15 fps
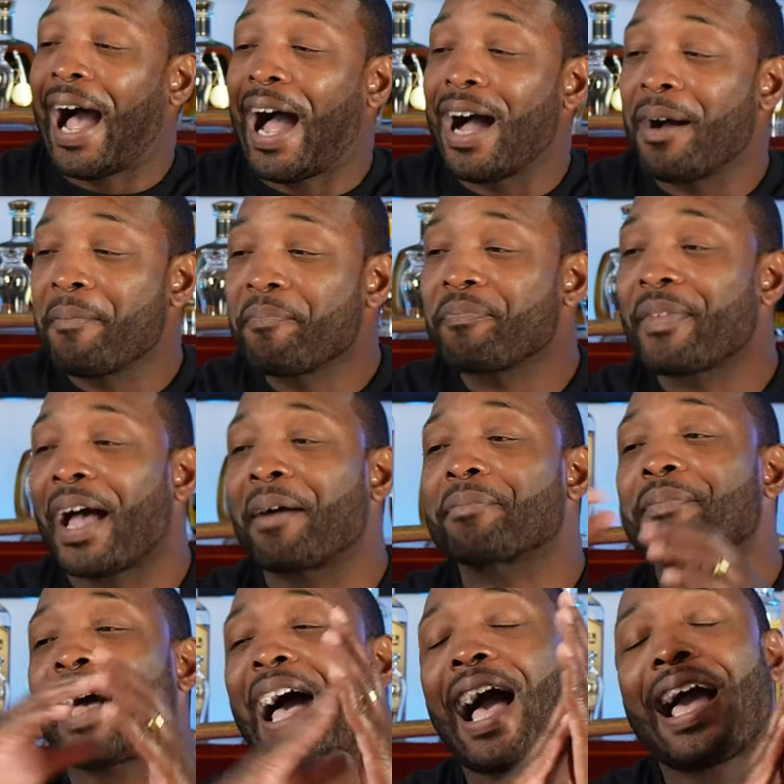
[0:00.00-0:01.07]
I'm
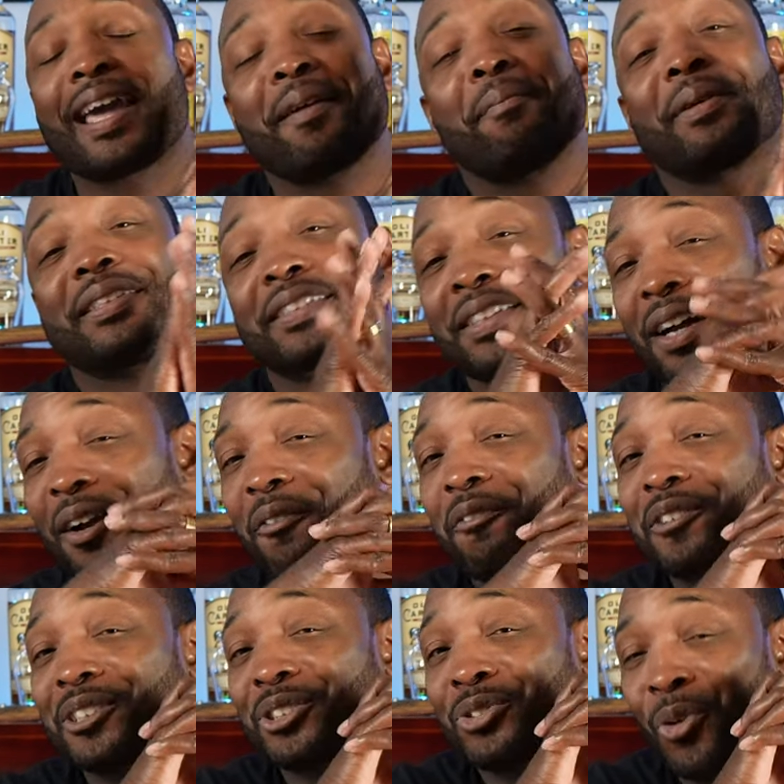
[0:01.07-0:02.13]
I'm I am a sucker
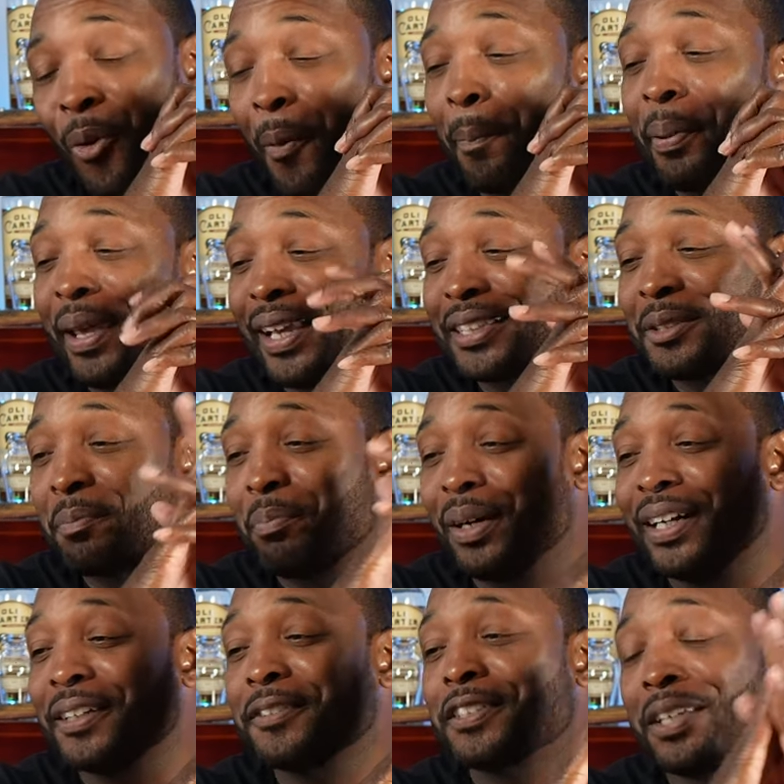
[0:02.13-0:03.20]
for store picks,
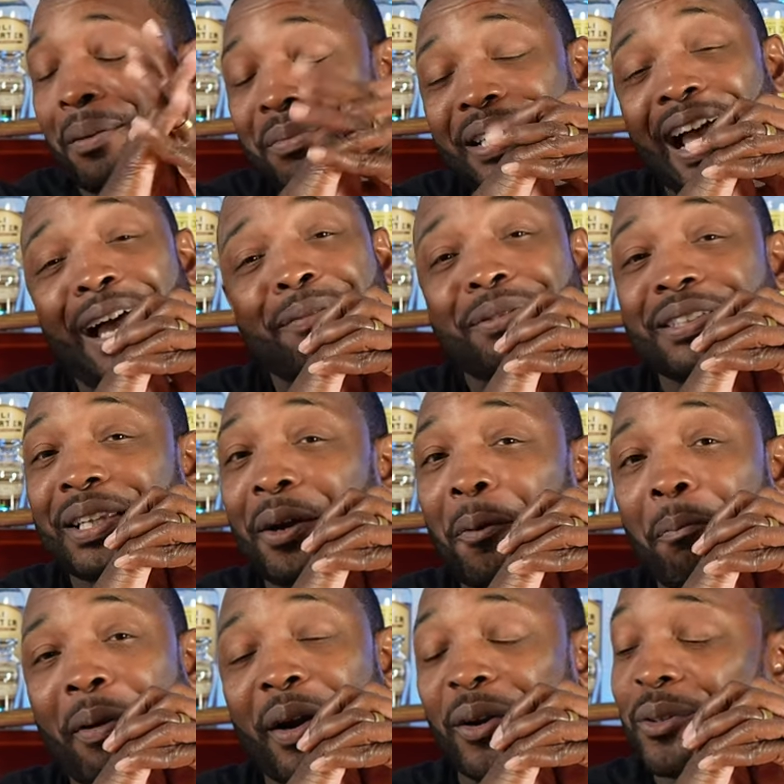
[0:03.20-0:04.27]
but sometimes single
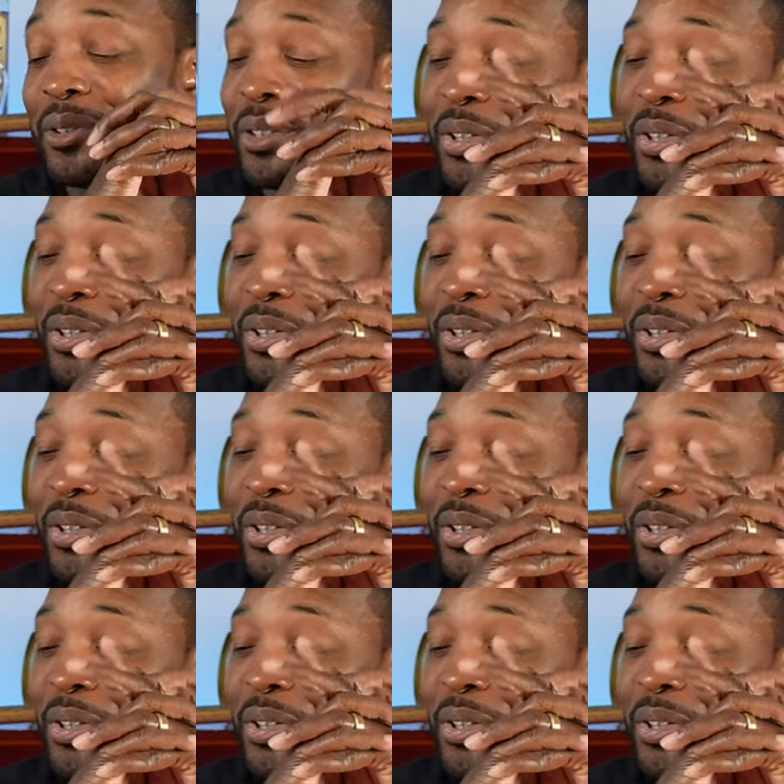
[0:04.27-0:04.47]
barrels